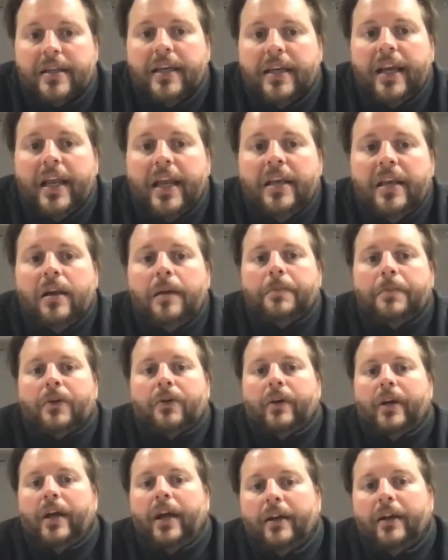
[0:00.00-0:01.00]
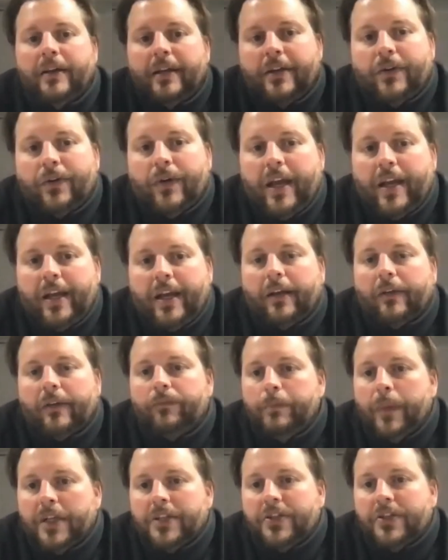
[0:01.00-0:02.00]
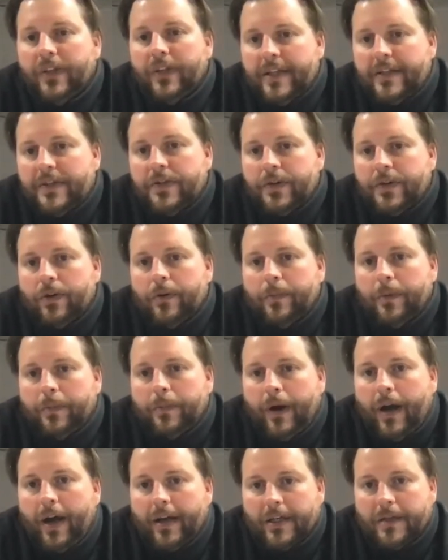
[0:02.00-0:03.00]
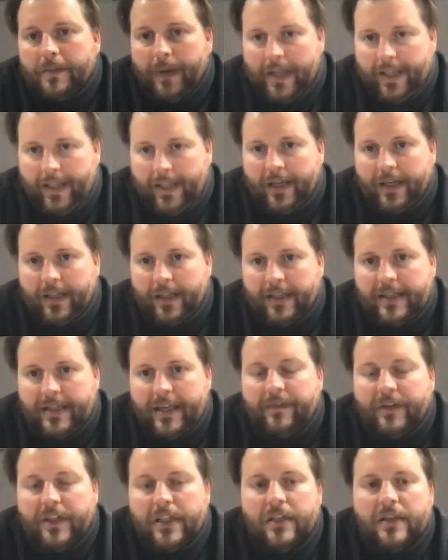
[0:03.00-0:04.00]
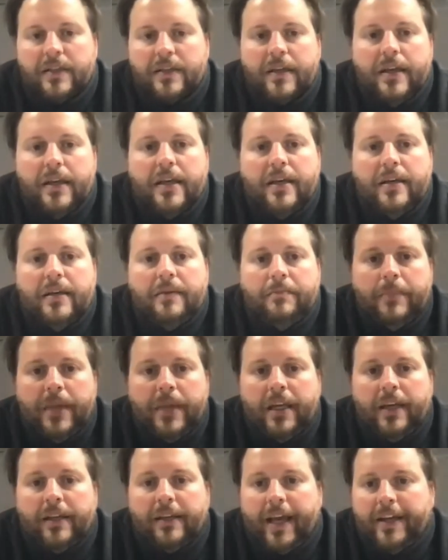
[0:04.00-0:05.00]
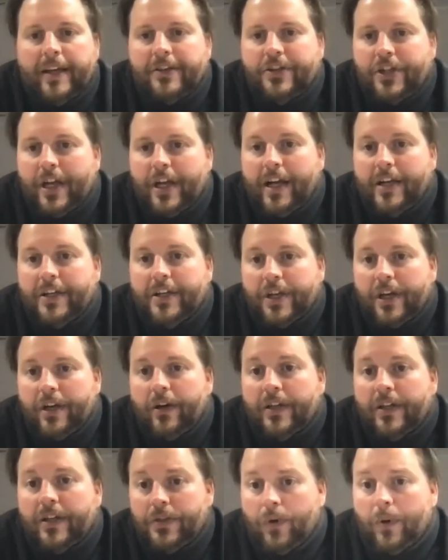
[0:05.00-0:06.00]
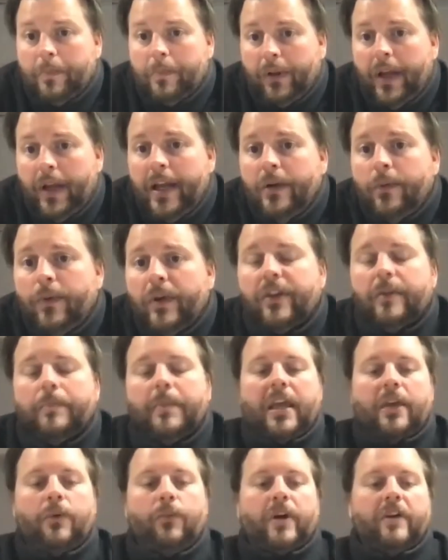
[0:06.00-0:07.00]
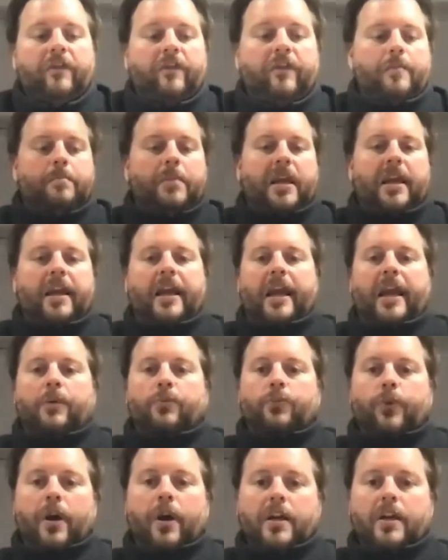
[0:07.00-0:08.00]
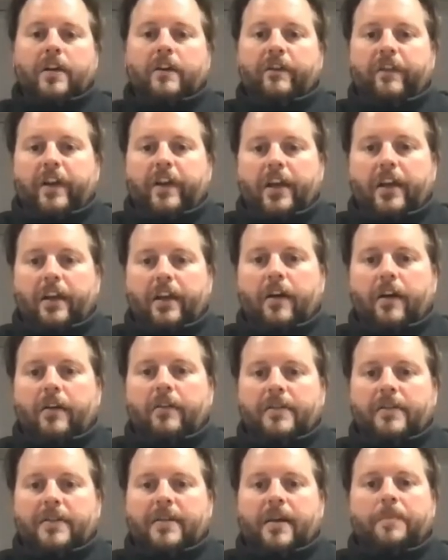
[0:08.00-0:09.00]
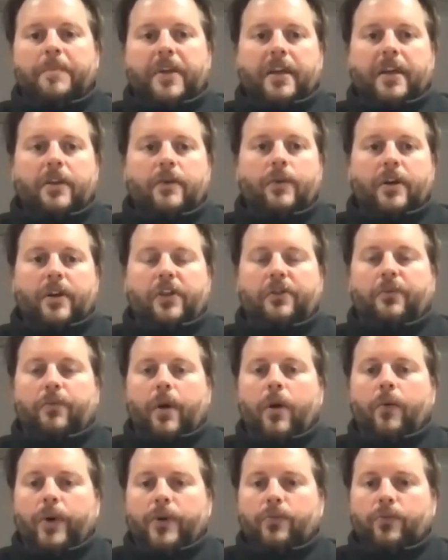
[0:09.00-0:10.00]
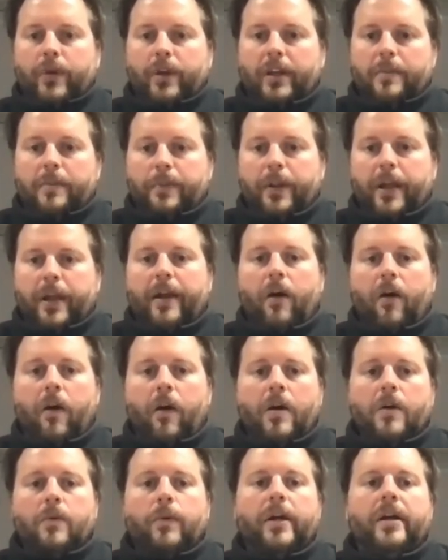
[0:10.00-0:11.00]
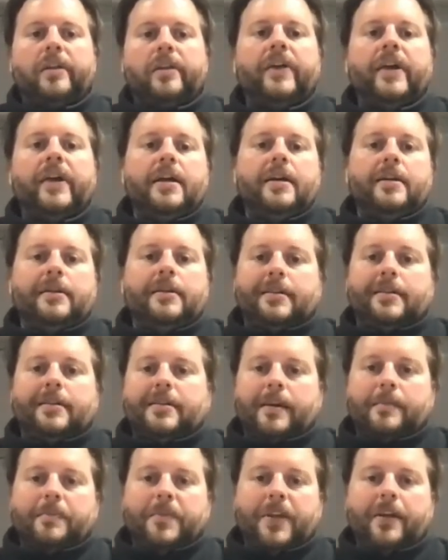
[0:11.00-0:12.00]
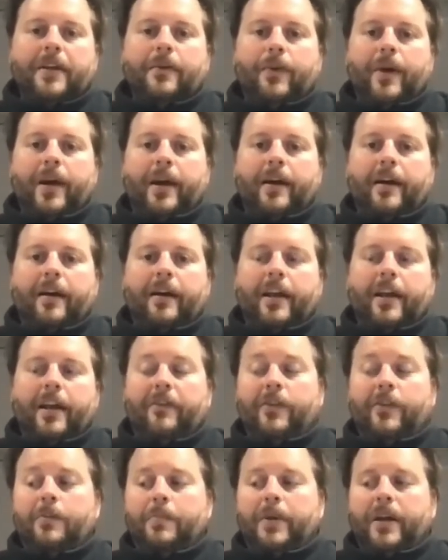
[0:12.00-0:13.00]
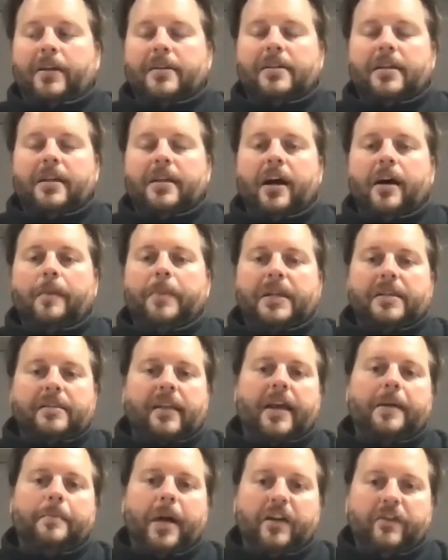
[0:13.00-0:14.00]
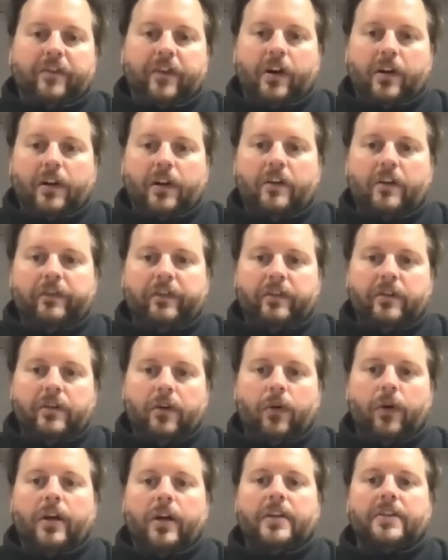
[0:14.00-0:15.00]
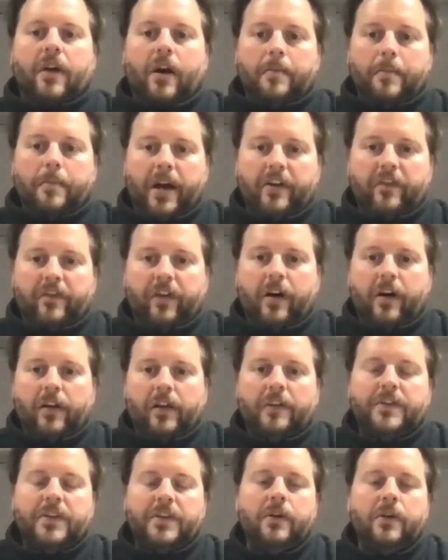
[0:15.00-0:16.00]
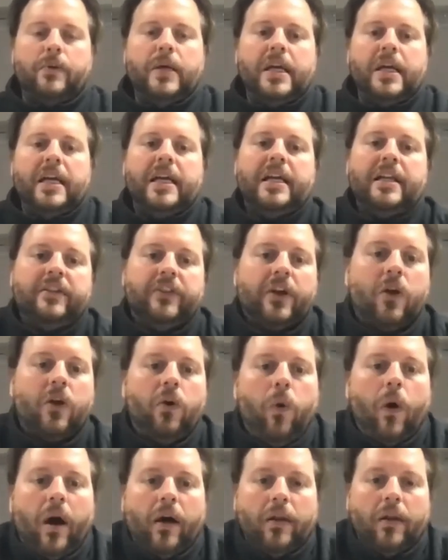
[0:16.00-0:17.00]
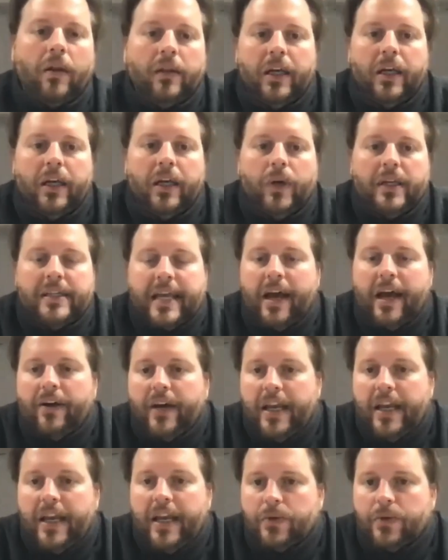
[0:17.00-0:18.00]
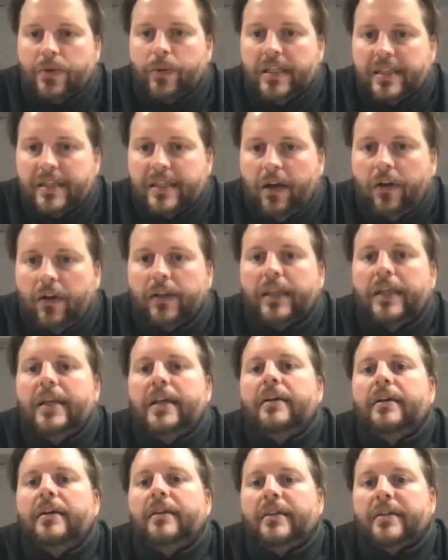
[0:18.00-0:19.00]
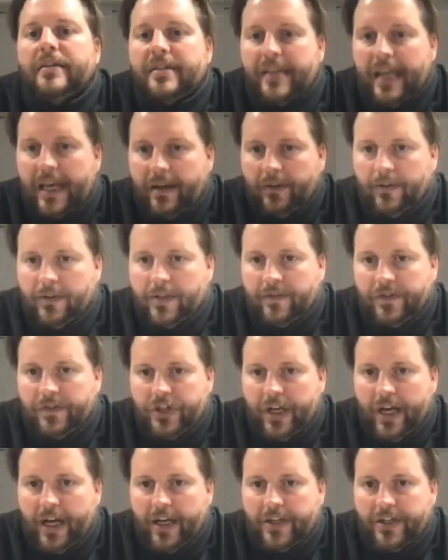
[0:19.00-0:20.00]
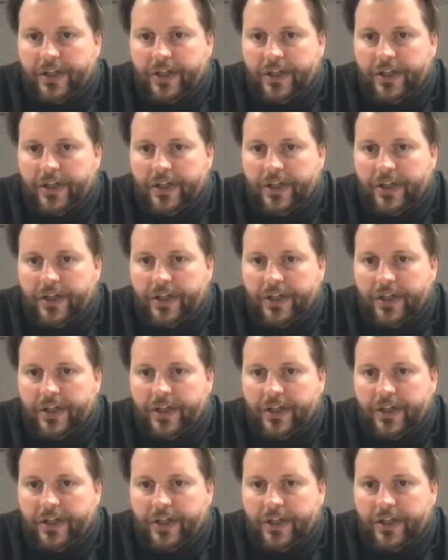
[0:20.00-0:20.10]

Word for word: And it ended up create, creating a much less durable product by the end of the 70s, meaning that G.I. Joe, as you were playing with him, he went from being a rugged figure, something you could throw and really play hard with, to something where if you picked it up, his leg might fall off or his arm might fall off. So the quality went down. And as a result, the sales of G.I.